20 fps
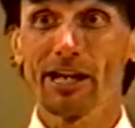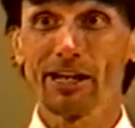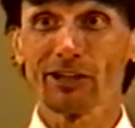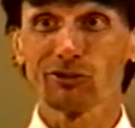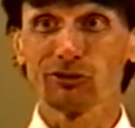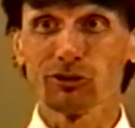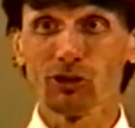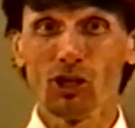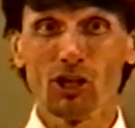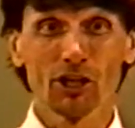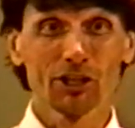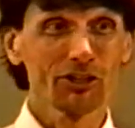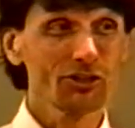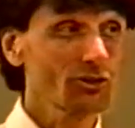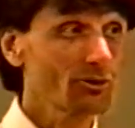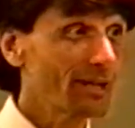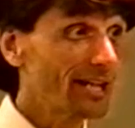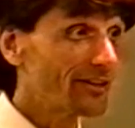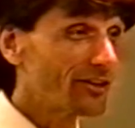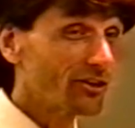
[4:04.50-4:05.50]
As long
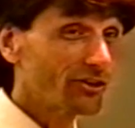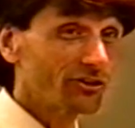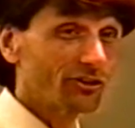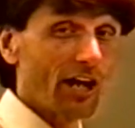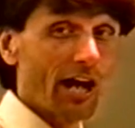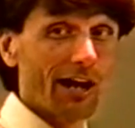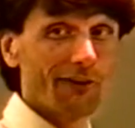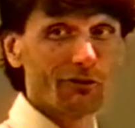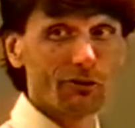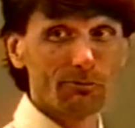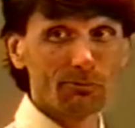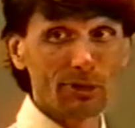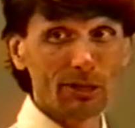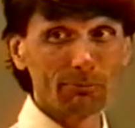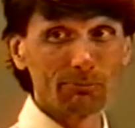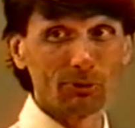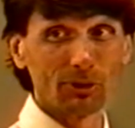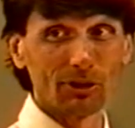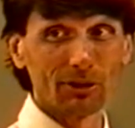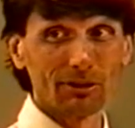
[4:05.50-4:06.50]
as you had the sovereign
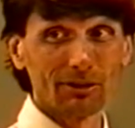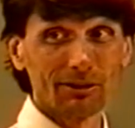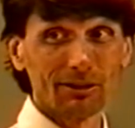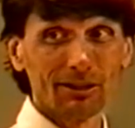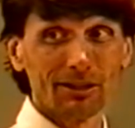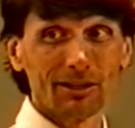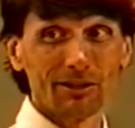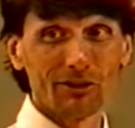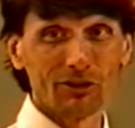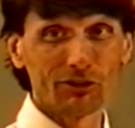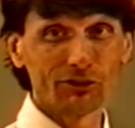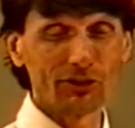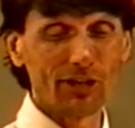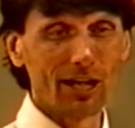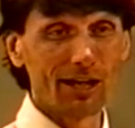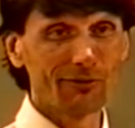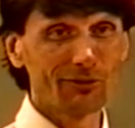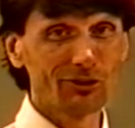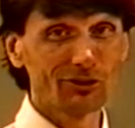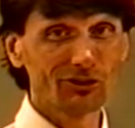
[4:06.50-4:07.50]
people, the
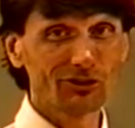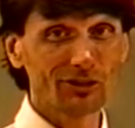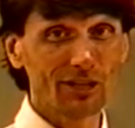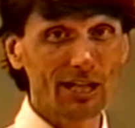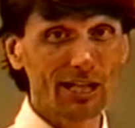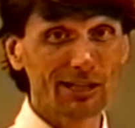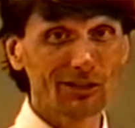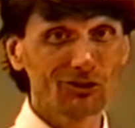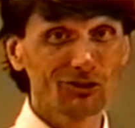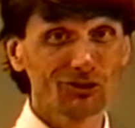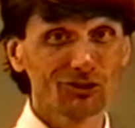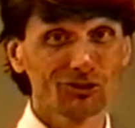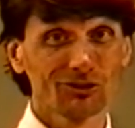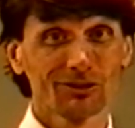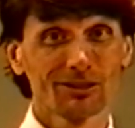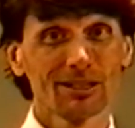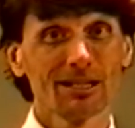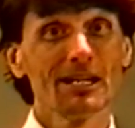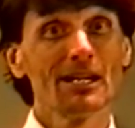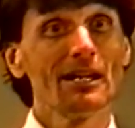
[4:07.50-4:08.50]
sovereign states,
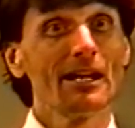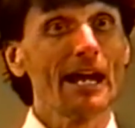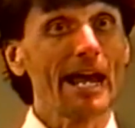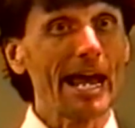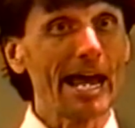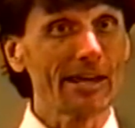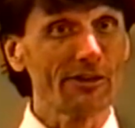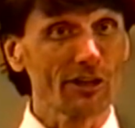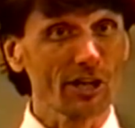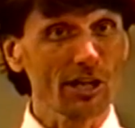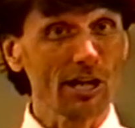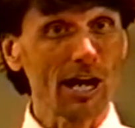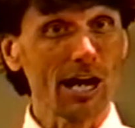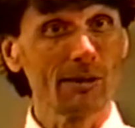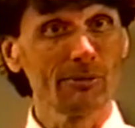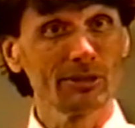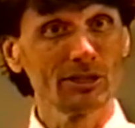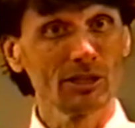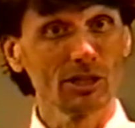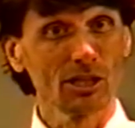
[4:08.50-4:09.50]
and the
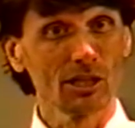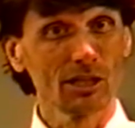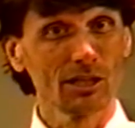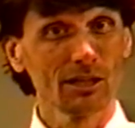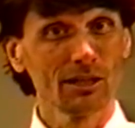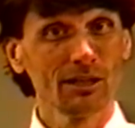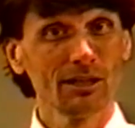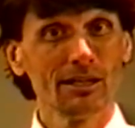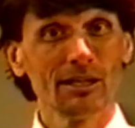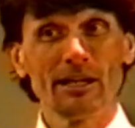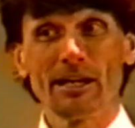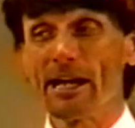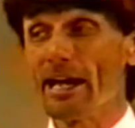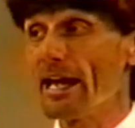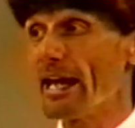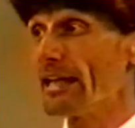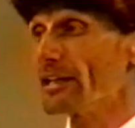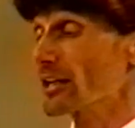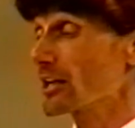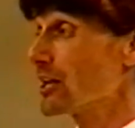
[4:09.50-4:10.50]
common law
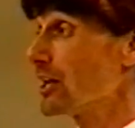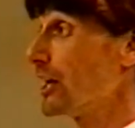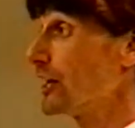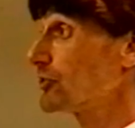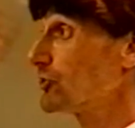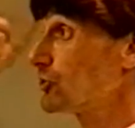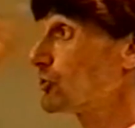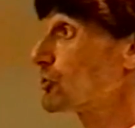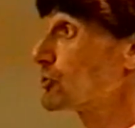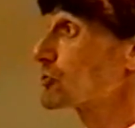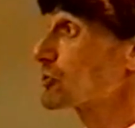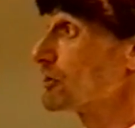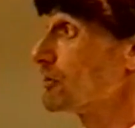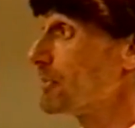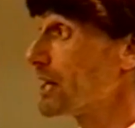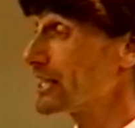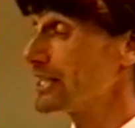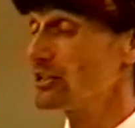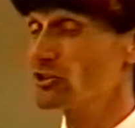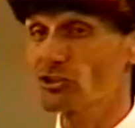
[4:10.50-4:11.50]
and a constitutional
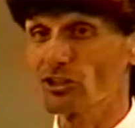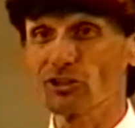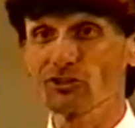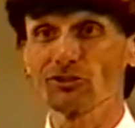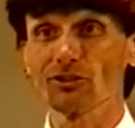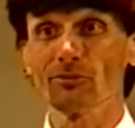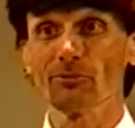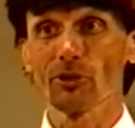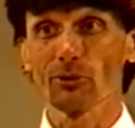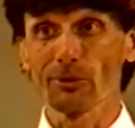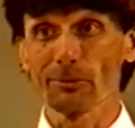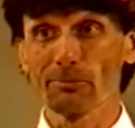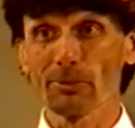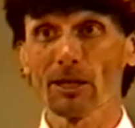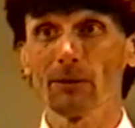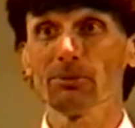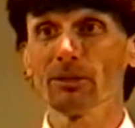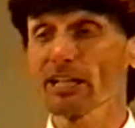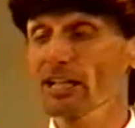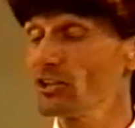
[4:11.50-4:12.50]
money system, the
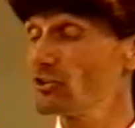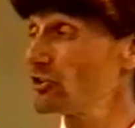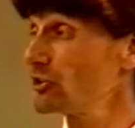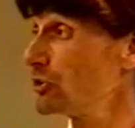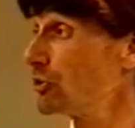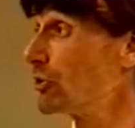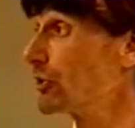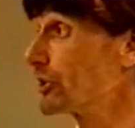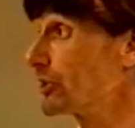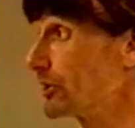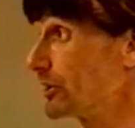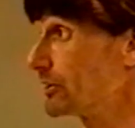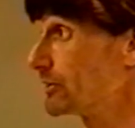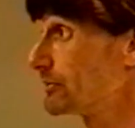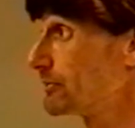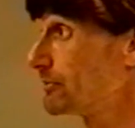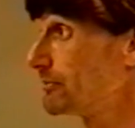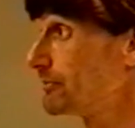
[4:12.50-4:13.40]
republic is in order.